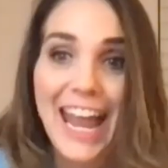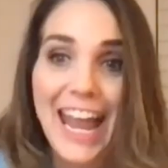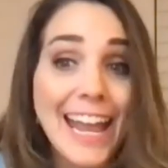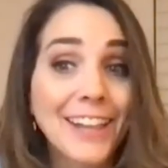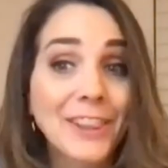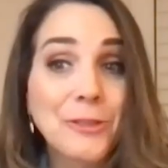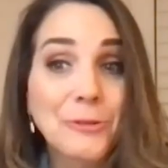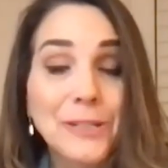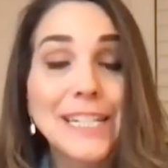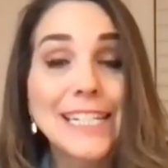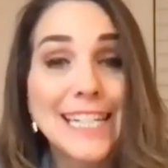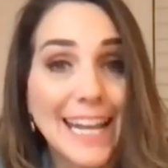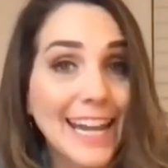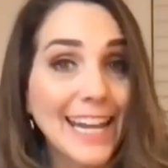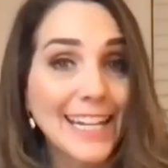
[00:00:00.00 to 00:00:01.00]
and 3
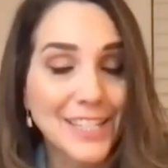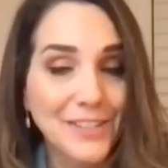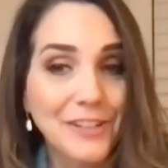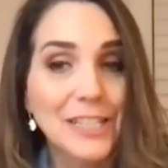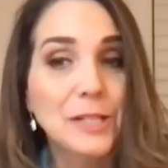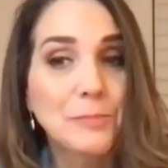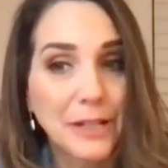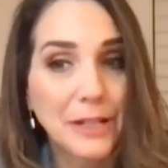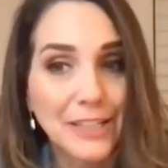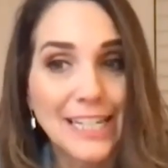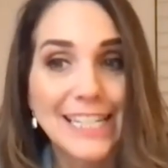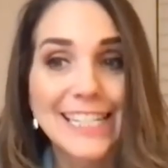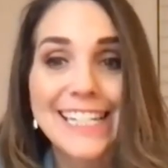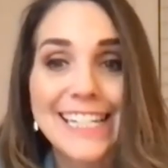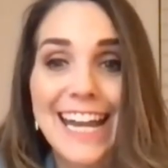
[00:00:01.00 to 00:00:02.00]
decades of
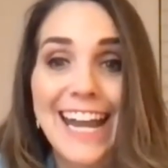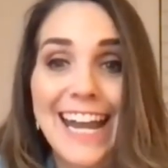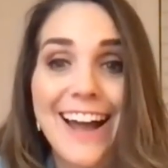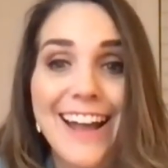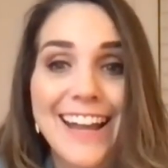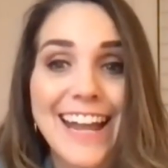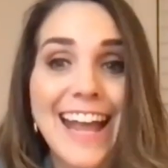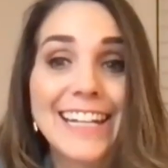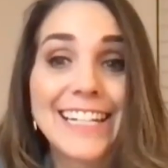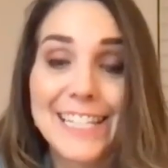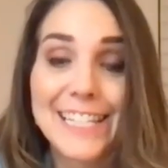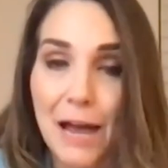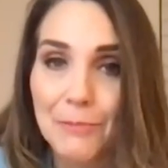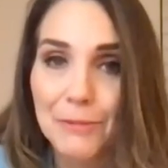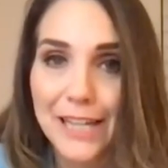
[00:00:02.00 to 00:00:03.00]
experience in AI and its
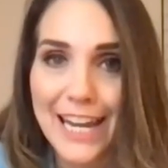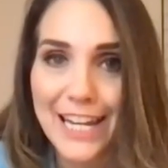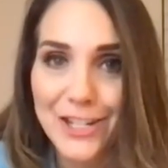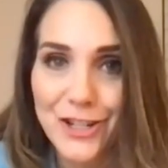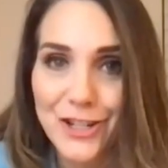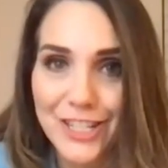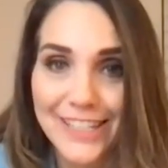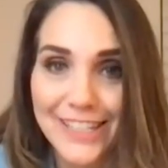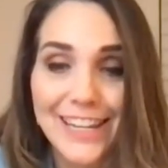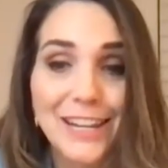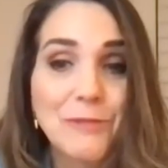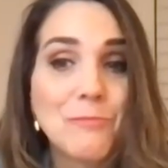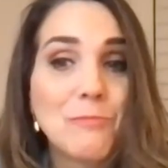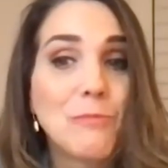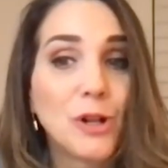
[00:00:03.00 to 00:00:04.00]
applications
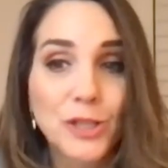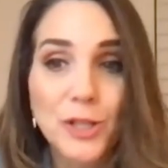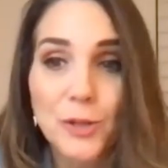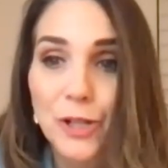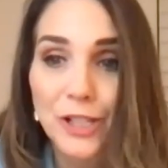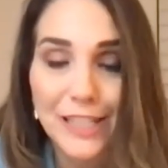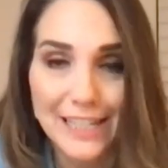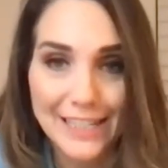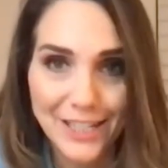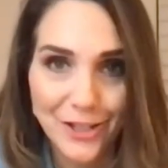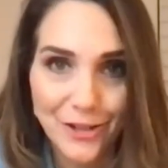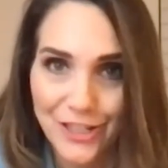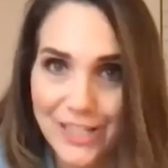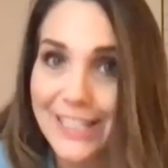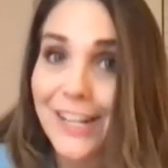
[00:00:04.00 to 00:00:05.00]
in multiple
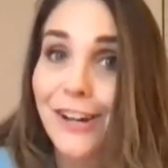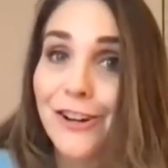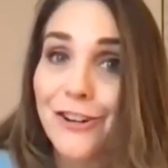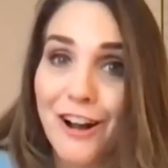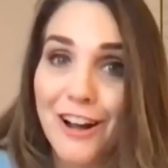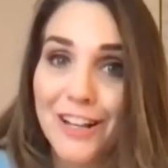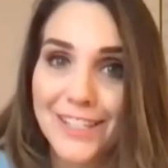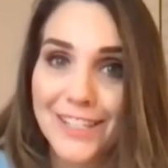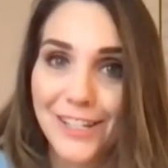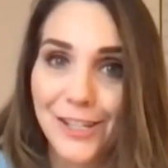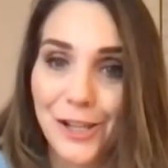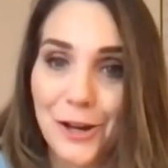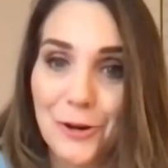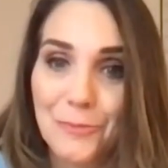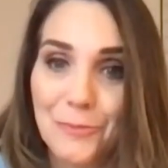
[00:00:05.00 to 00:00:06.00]
industries across the
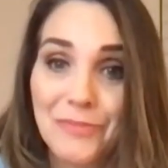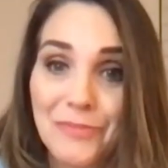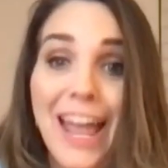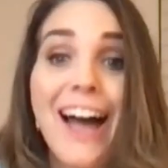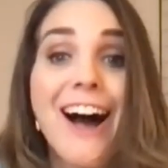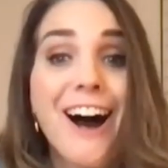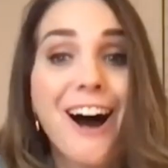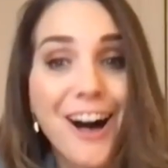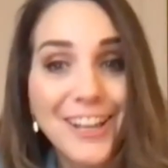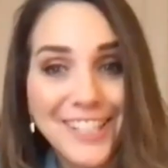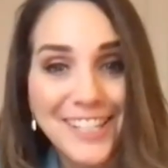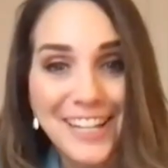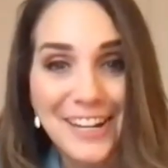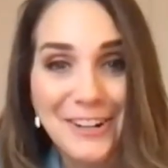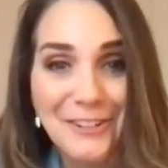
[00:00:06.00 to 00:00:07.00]
globe.
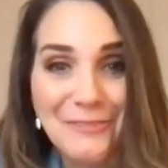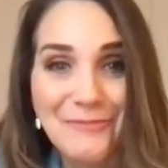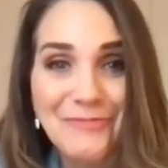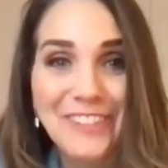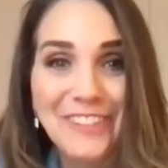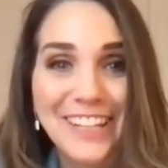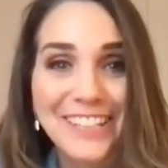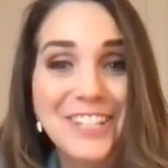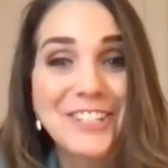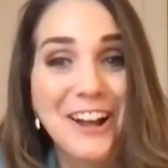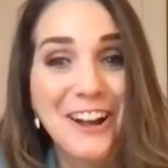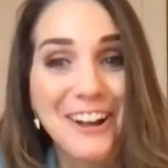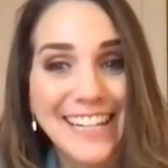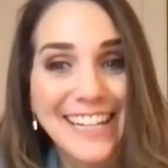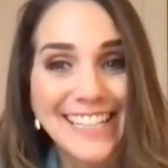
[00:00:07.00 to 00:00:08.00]
Also,
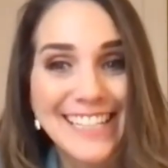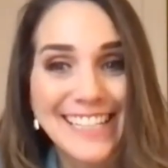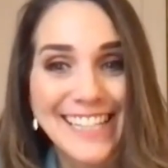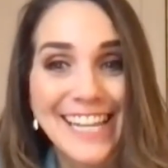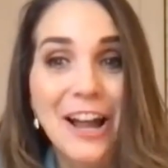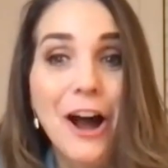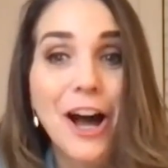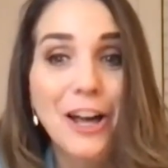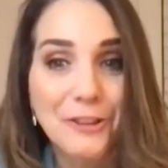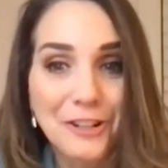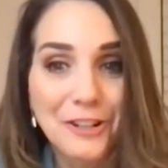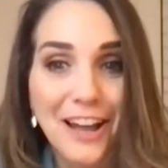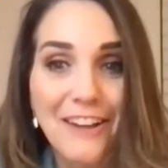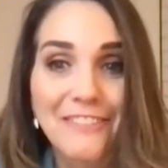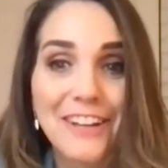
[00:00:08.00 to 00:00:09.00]
Jacques is the author
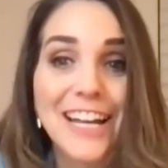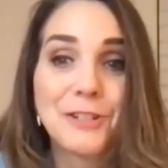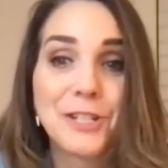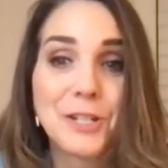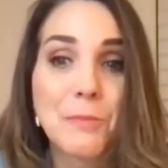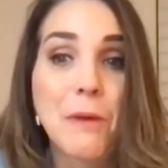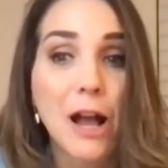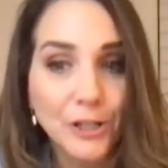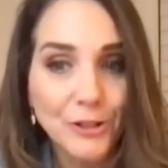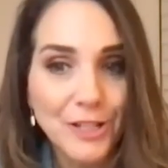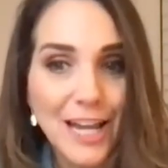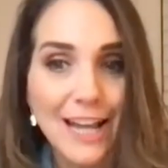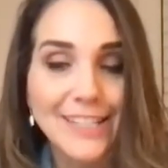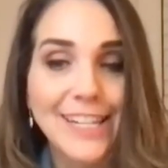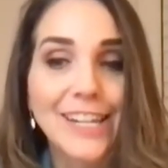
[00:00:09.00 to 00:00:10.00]
of
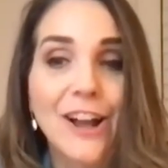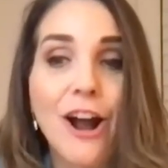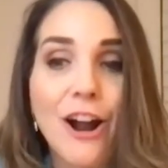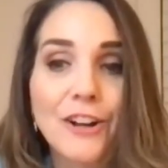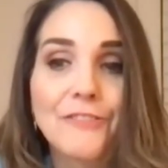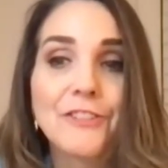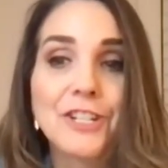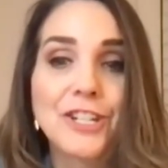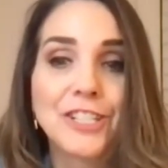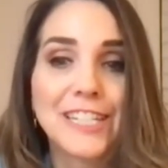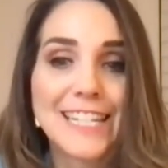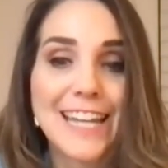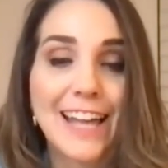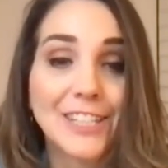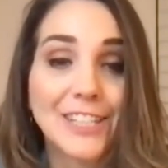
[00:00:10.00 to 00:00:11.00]
Democratizing Artificial
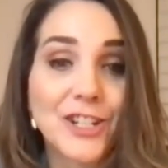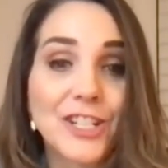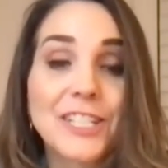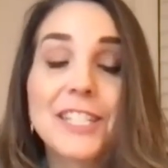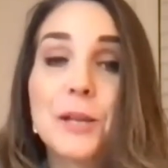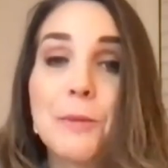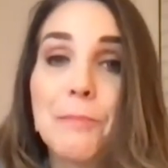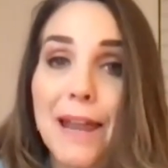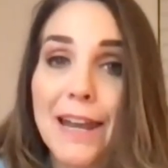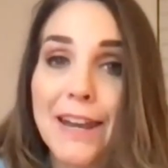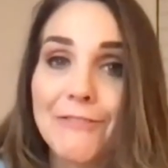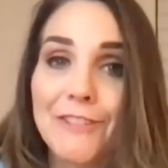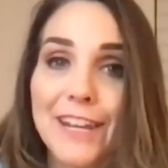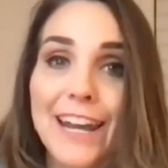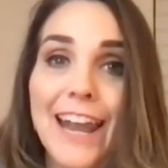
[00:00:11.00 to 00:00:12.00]
Intelligence to
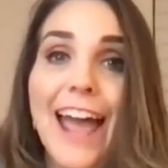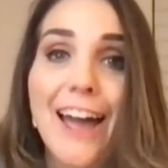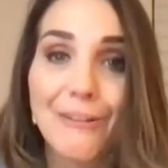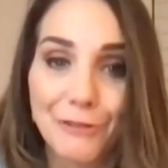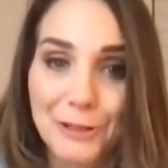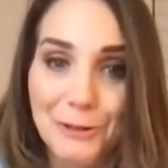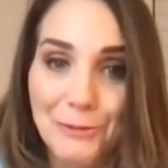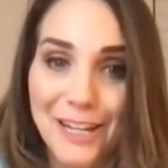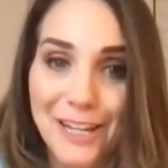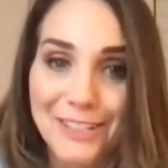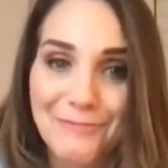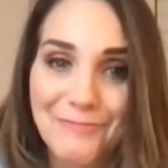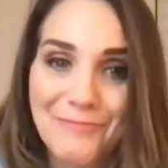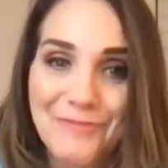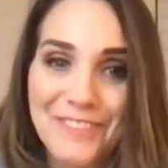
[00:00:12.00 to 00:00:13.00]
Benefit Everyone.